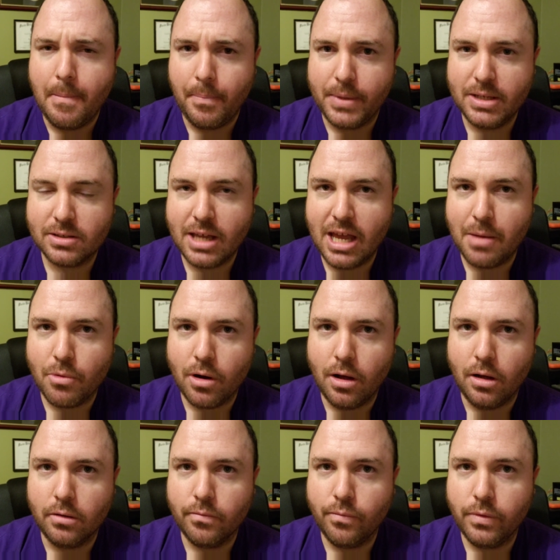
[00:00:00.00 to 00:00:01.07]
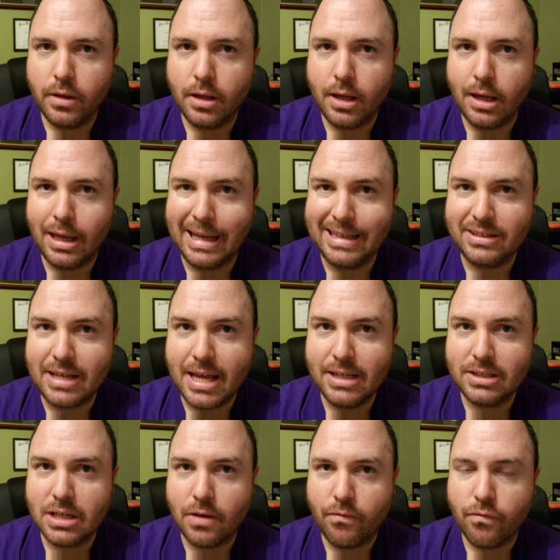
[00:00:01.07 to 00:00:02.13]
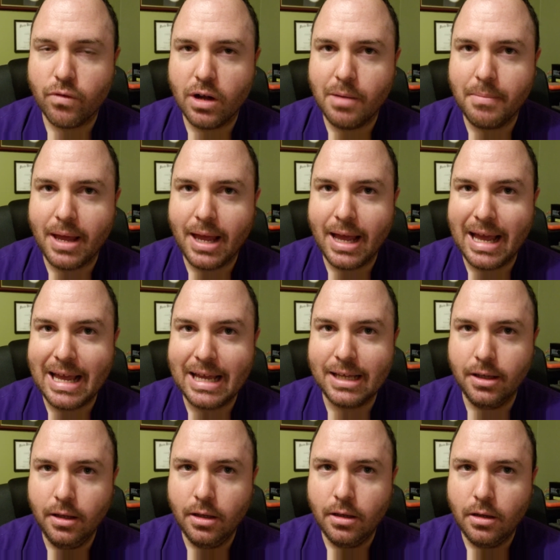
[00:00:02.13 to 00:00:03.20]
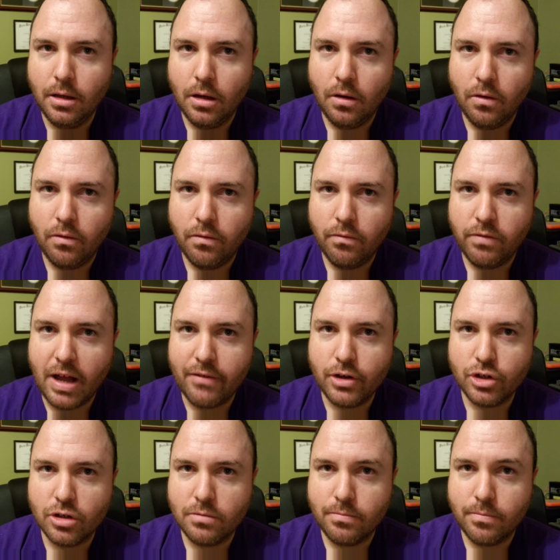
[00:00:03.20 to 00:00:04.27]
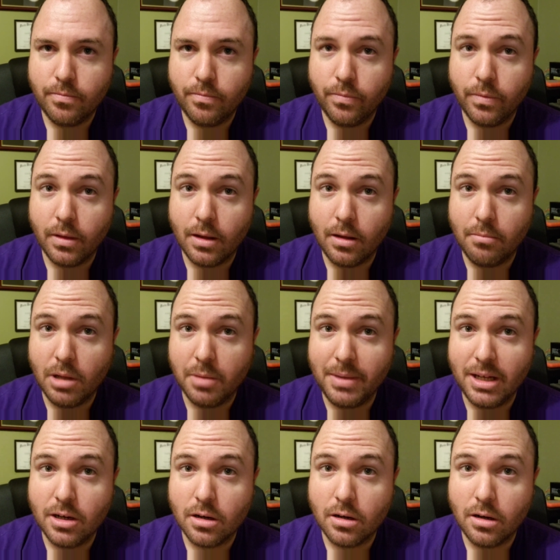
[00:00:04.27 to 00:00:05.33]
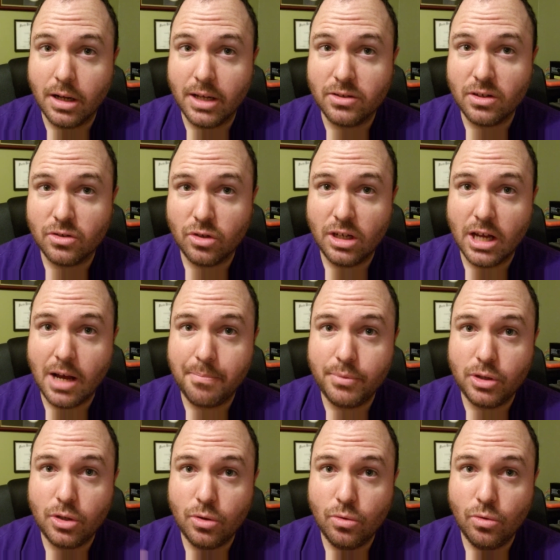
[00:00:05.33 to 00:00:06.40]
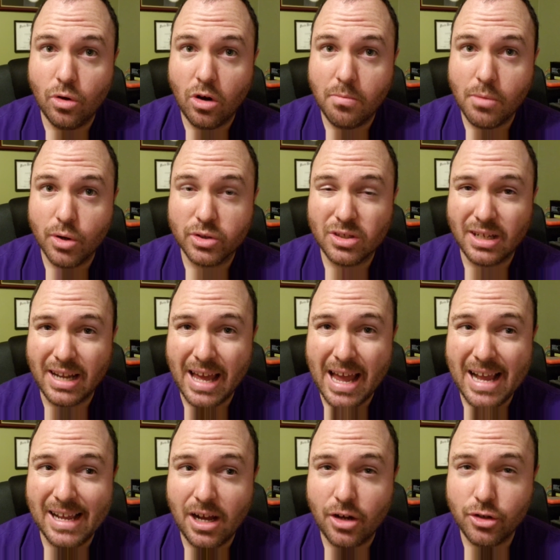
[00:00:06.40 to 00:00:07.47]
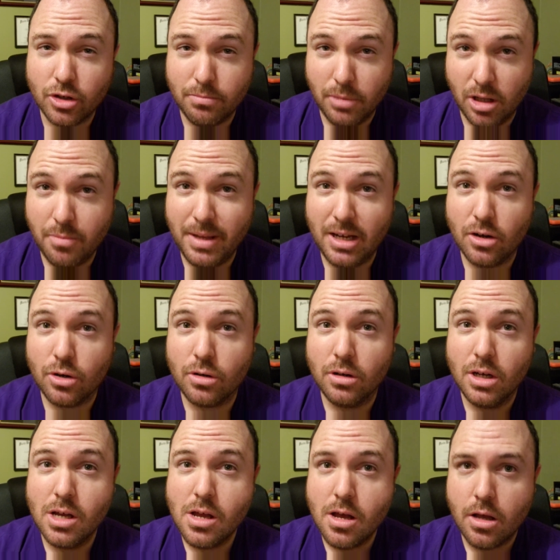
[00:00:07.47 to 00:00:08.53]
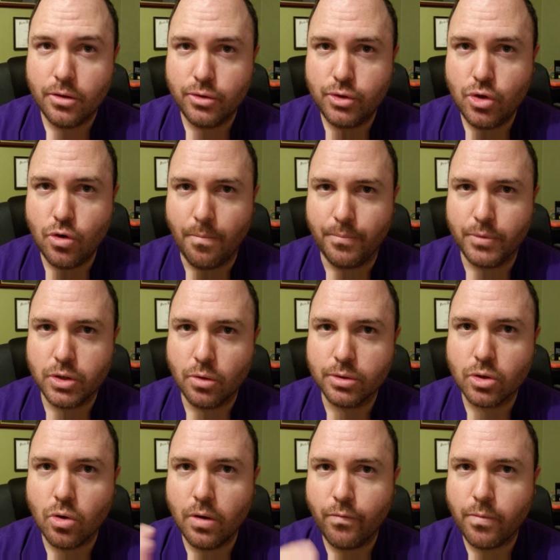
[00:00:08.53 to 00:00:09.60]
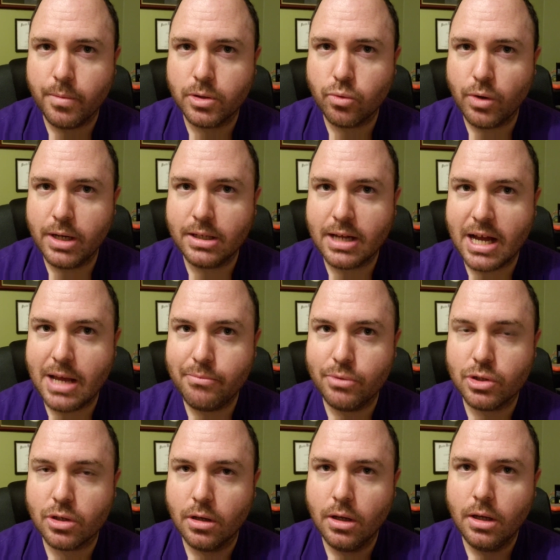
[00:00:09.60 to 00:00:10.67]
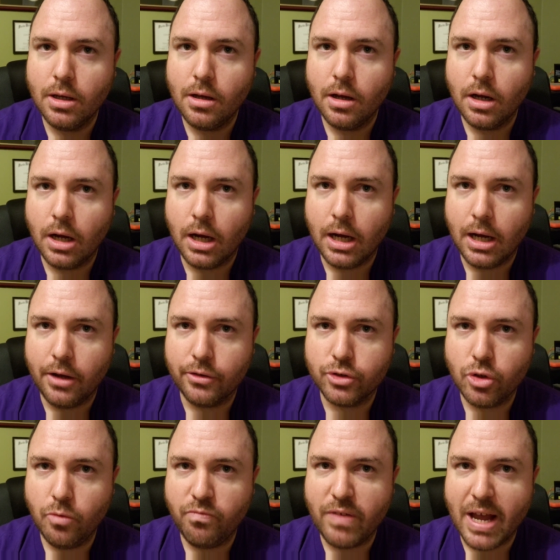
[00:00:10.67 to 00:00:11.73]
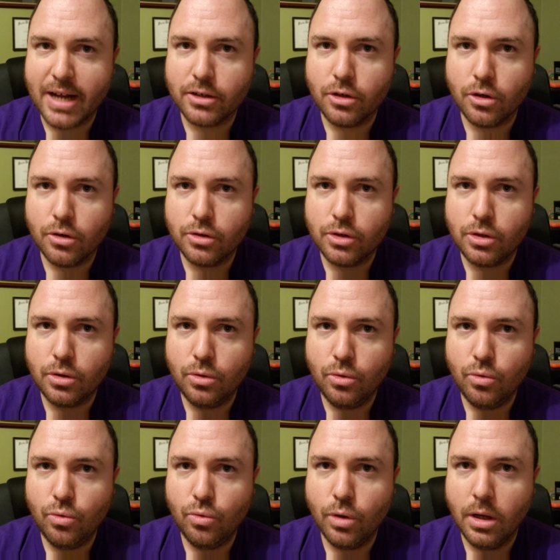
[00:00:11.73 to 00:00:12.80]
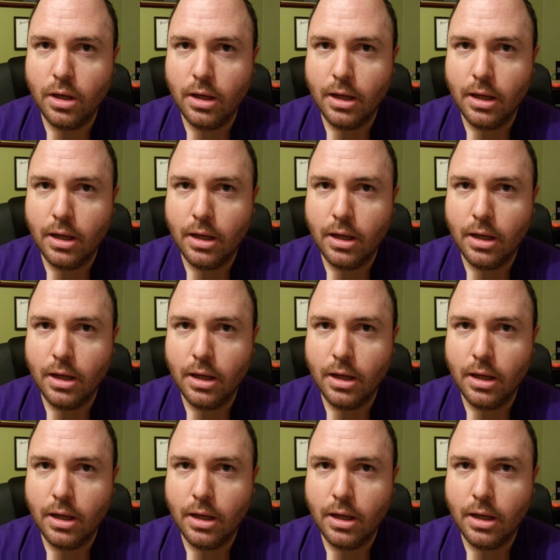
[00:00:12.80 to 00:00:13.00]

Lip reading: This camera, it takes it from a 500 millimeter essentially up to almost an 800 millimeter zoom. So it's going from a 20 times zoom factor to